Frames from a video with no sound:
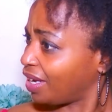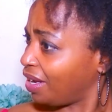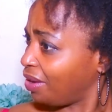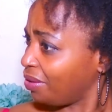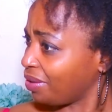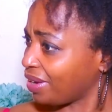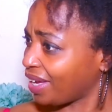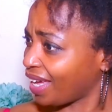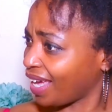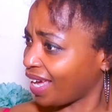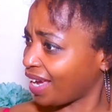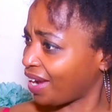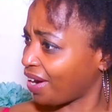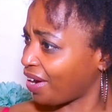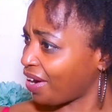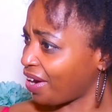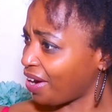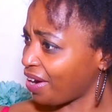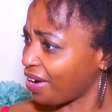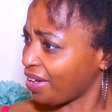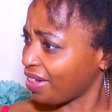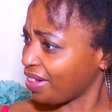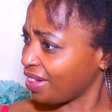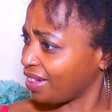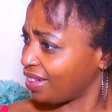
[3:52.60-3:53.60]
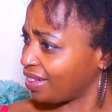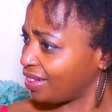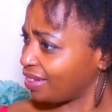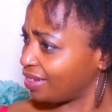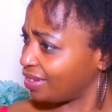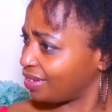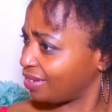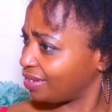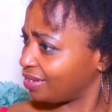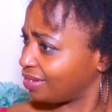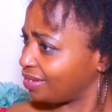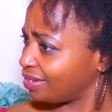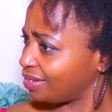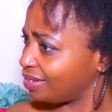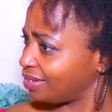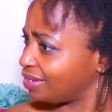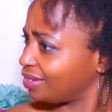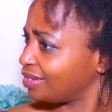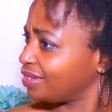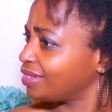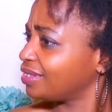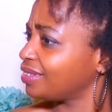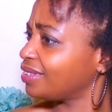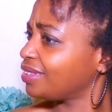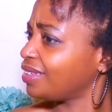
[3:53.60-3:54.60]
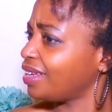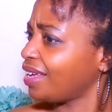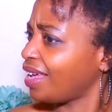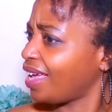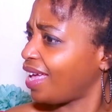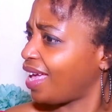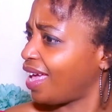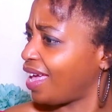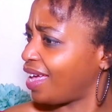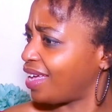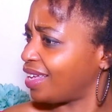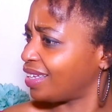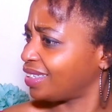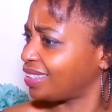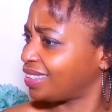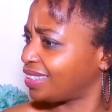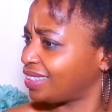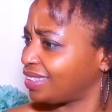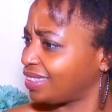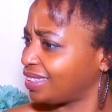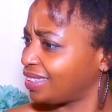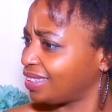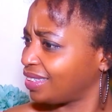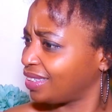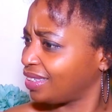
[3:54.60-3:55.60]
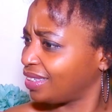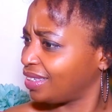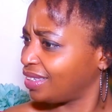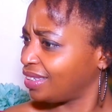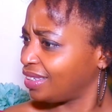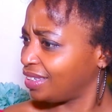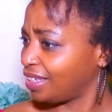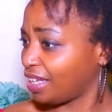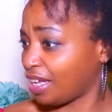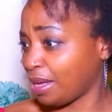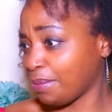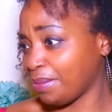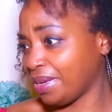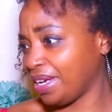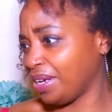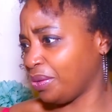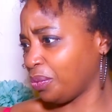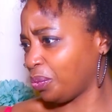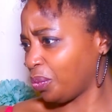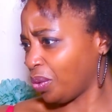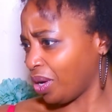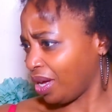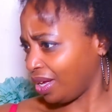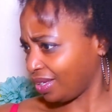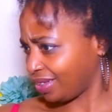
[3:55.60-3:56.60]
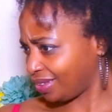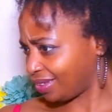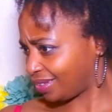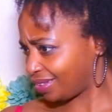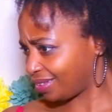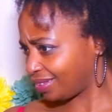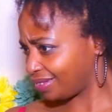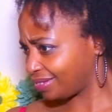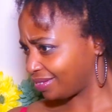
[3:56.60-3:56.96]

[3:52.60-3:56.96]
Okay, girl. Yes. I mean, what?